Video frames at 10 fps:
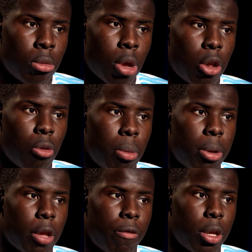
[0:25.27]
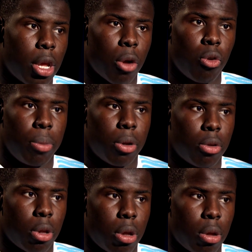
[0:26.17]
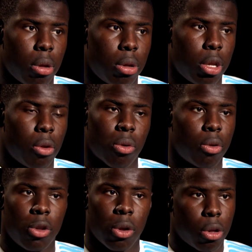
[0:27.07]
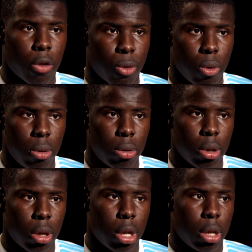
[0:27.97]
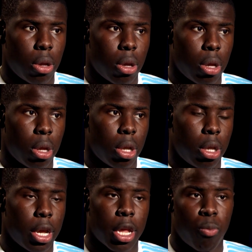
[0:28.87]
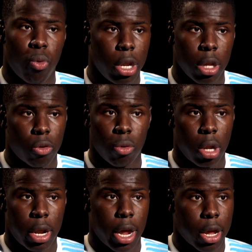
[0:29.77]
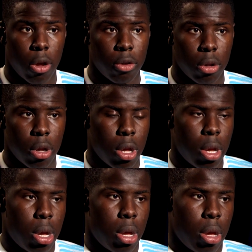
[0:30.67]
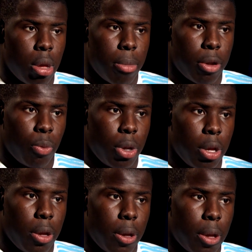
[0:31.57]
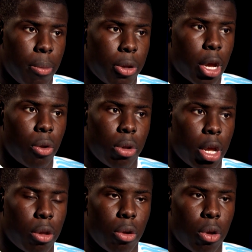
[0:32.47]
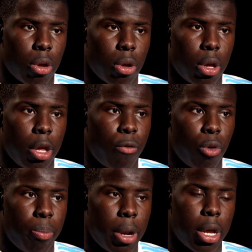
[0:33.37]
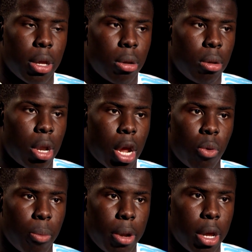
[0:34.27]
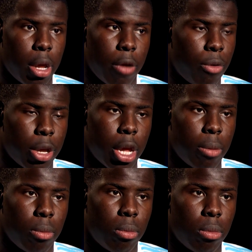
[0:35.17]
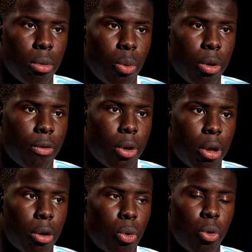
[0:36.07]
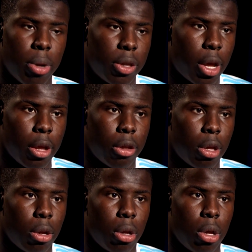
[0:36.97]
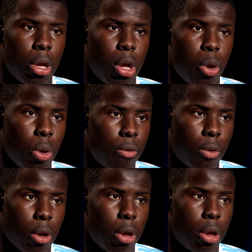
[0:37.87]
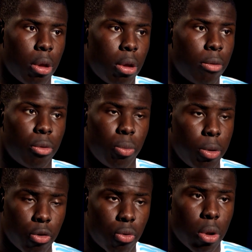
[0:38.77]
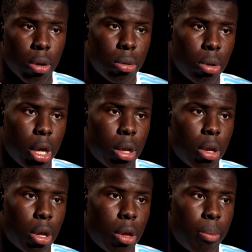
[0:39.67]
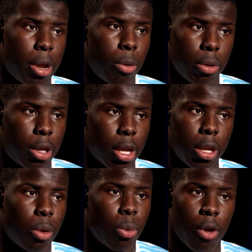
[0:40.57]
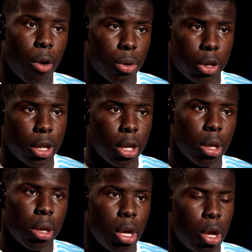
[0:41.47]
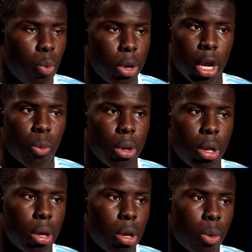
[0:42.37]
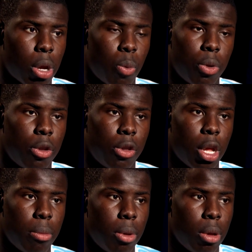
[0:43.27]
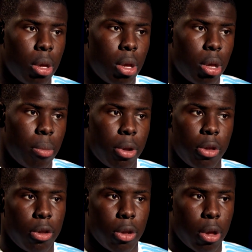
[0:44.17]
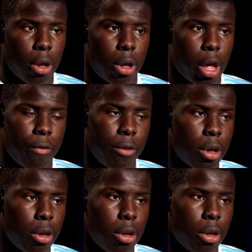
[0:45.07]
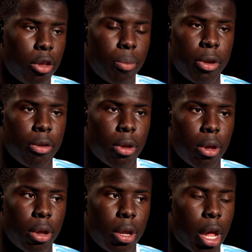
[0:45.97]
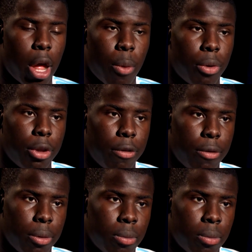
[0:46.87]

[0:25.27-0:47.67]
At the moment, I think they are good because they don't concede a lot of goal, and they keep winning too, like us. But I know that if we play like we play every game, with a good mentality, with to be strong and play with technique, with our technique, we can win this game. But I think it depends in ourselves.